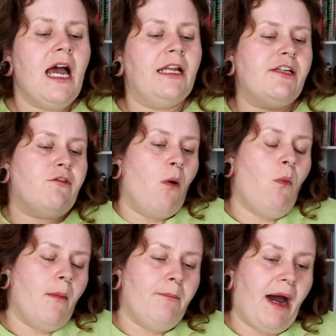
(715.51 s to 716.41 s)
and you've got
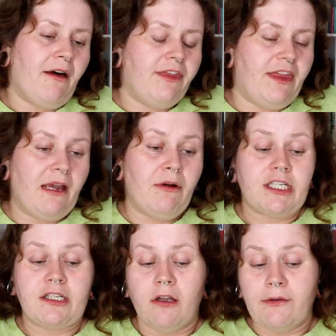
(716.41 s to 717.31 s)
one bath thing
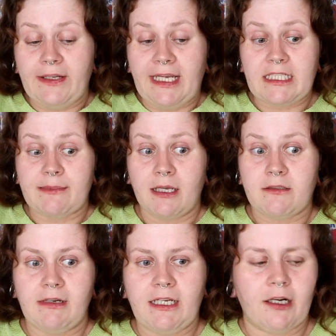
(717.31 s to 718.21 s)
which is lovely it
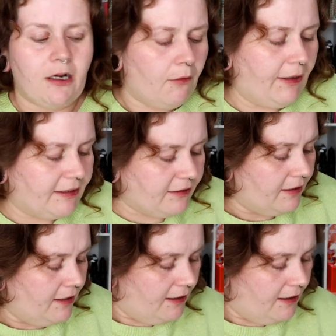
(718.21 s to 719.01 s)
smells really good i can't wait to